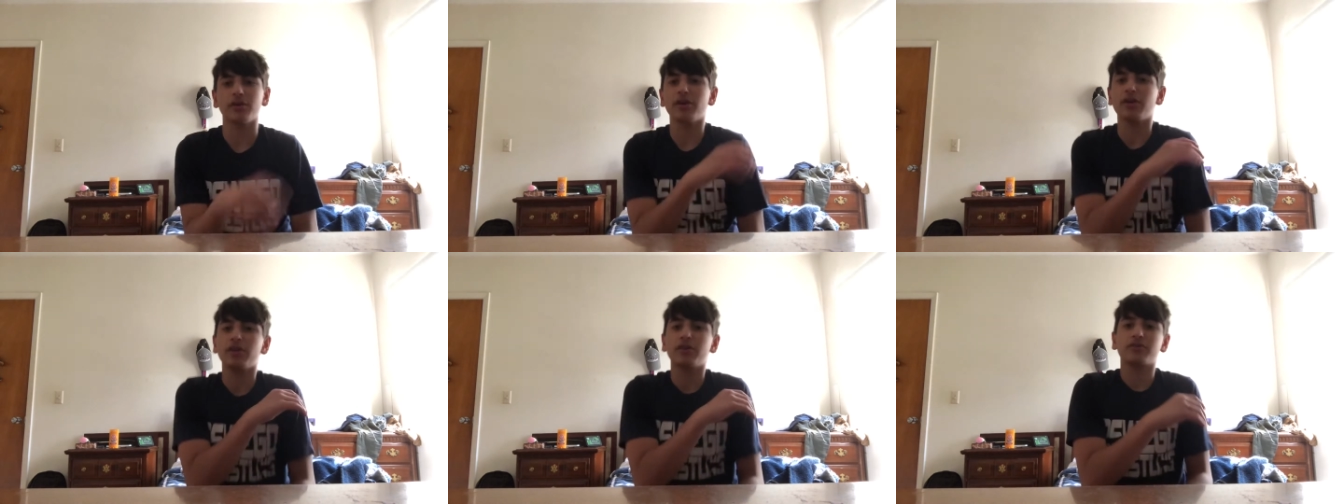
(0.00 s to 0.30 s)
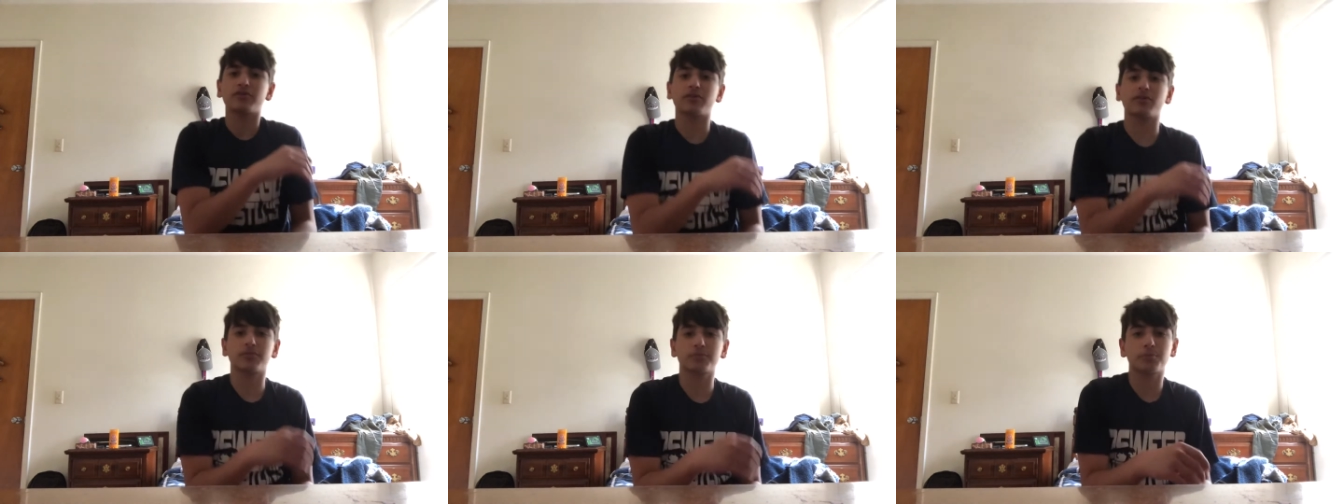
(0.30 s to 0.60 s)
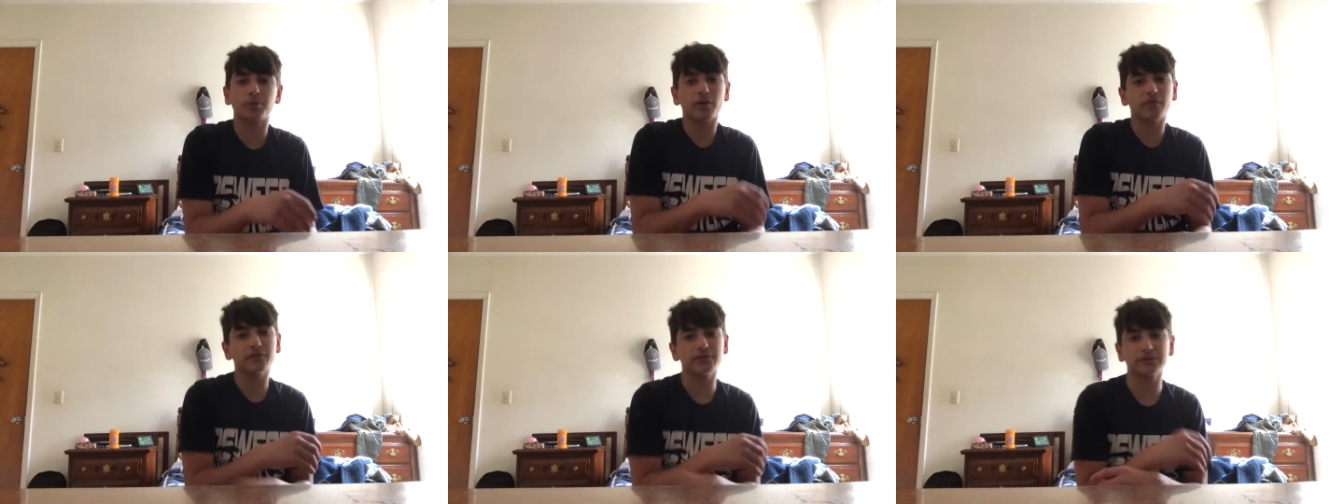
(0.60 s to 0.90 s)
So it's
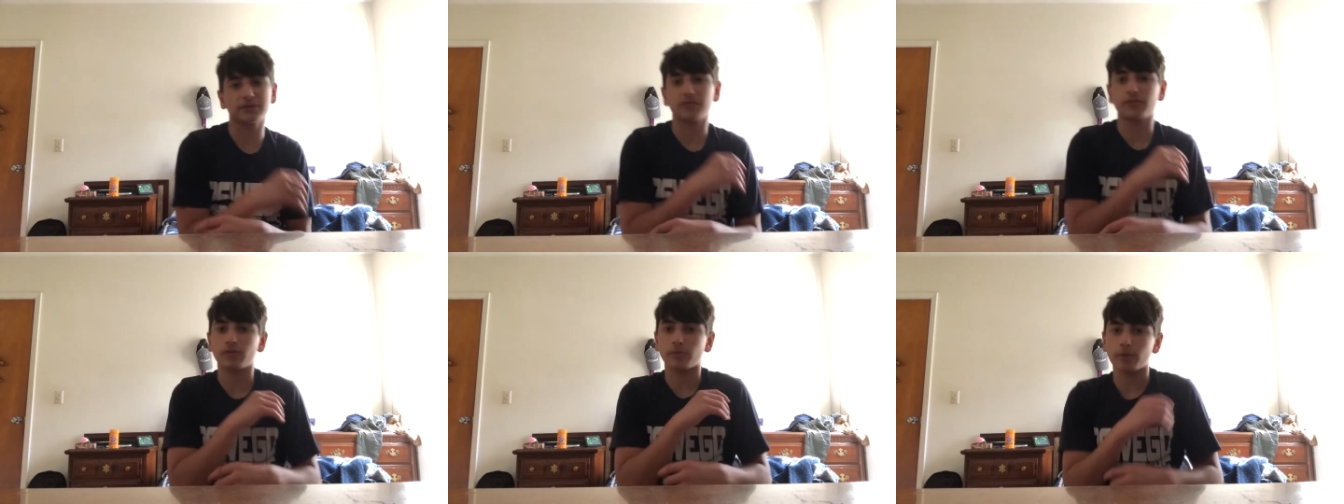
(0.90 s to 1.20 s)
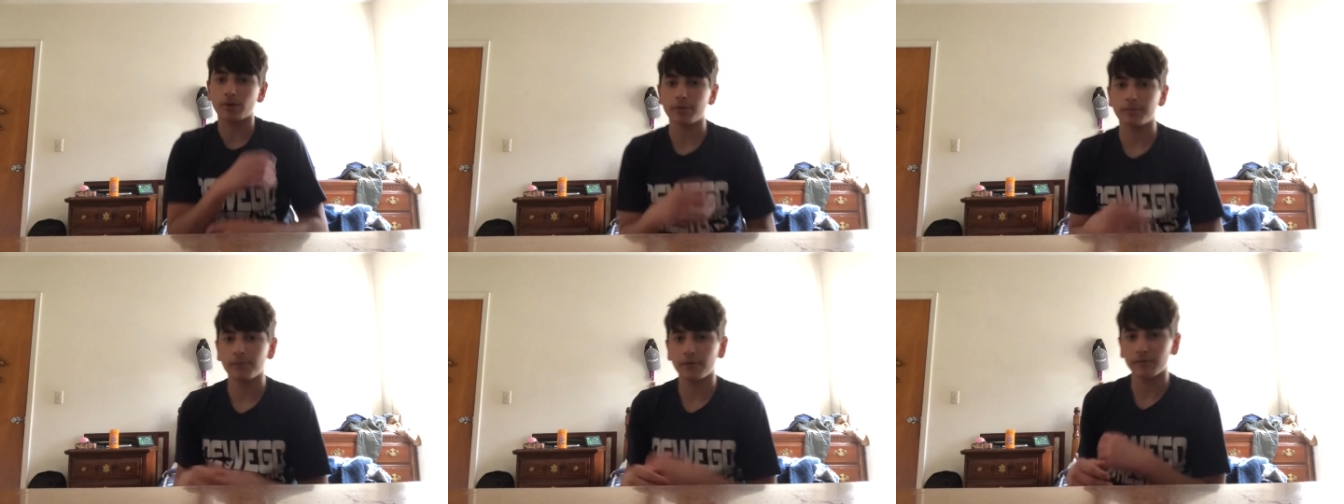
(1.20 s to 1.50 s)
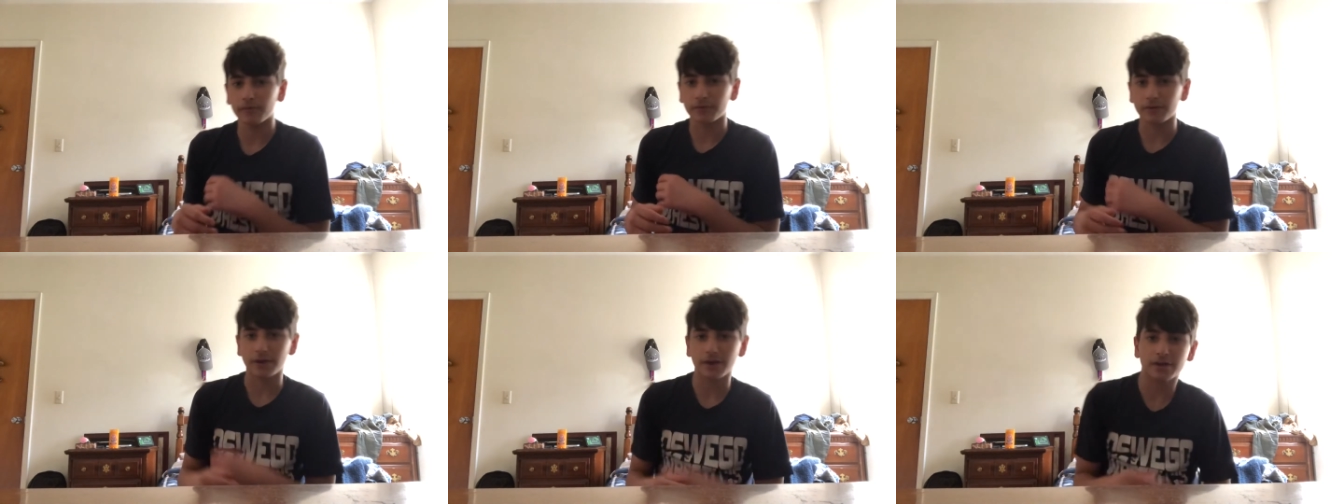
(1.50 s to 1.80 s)
perfect if you want to move
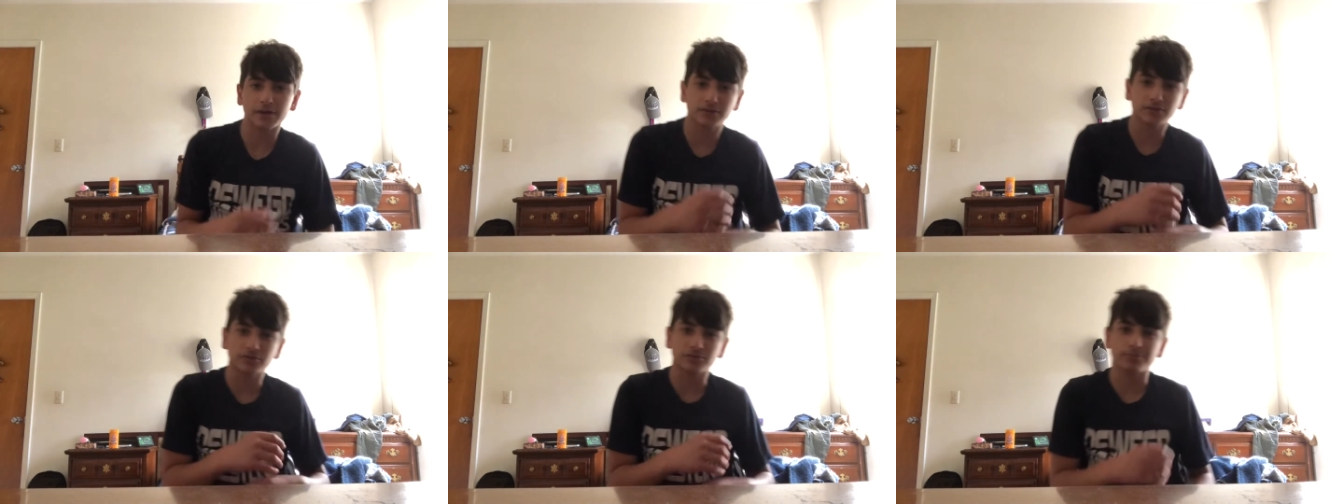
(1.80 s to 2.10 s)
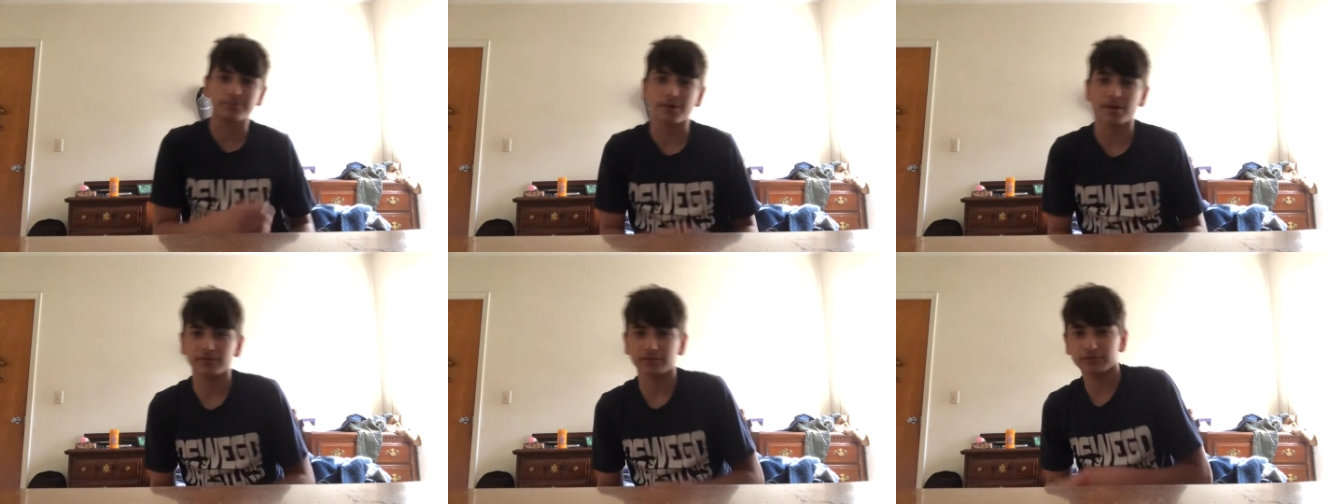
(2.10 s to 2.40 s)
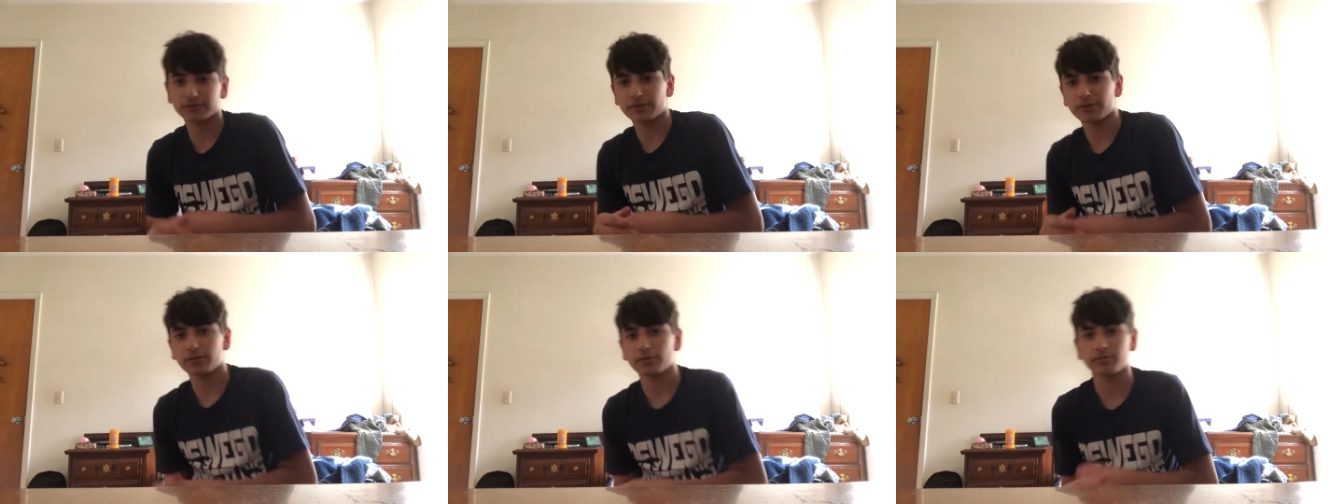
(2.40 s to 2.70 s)
around. You just bounce
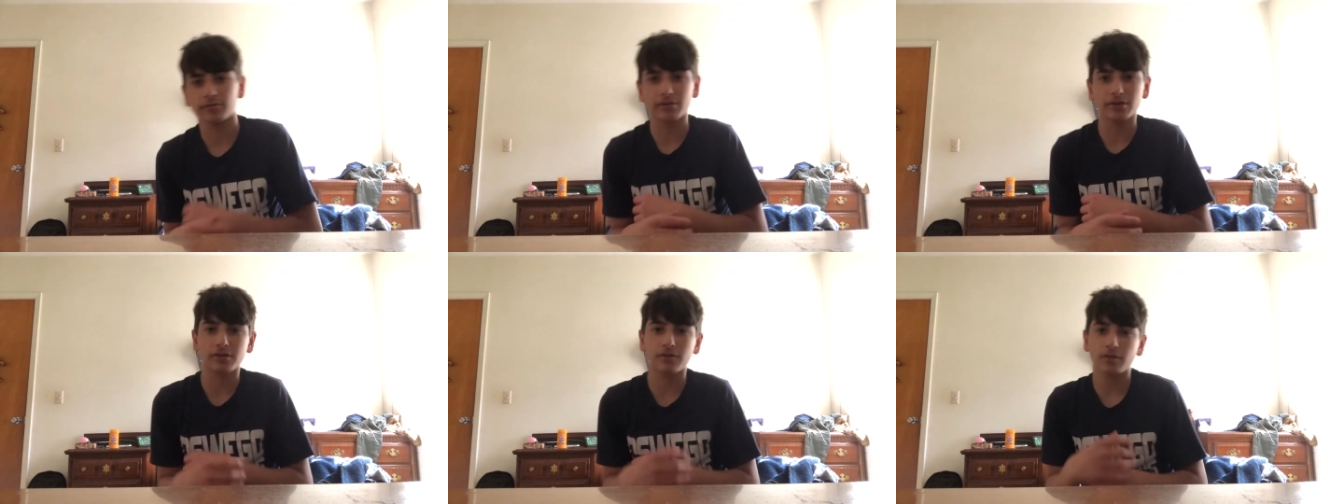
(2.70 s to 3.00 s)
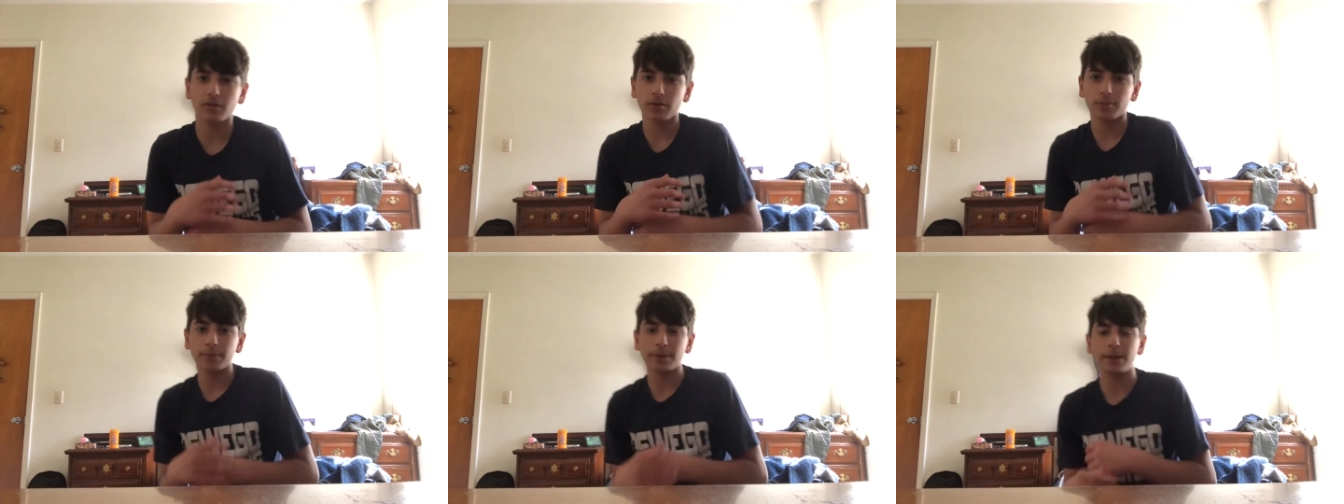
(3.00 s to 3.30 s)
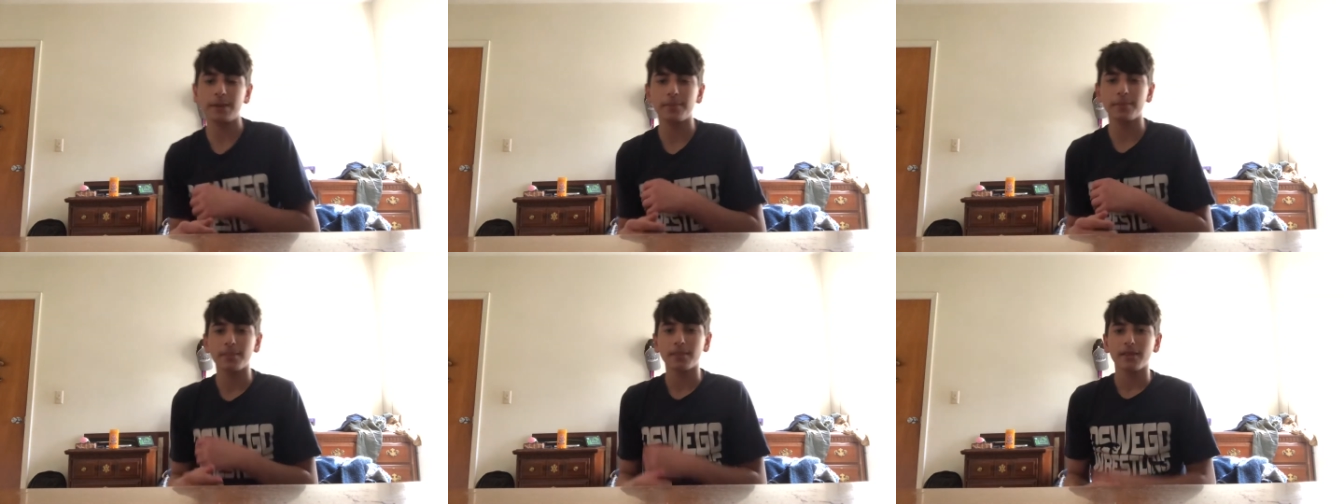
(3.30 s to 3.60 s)
around the ring a little bit.